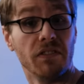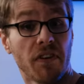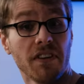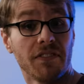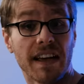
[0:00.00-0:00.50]

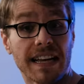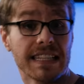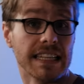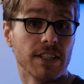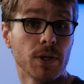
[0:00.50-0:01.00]
Fun
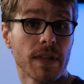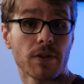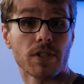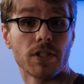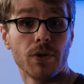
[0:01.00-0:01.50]
fact, in
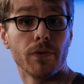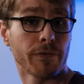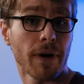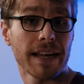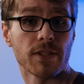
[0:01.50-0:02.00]
2002,
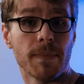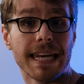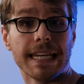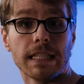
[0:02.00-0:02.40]
France made it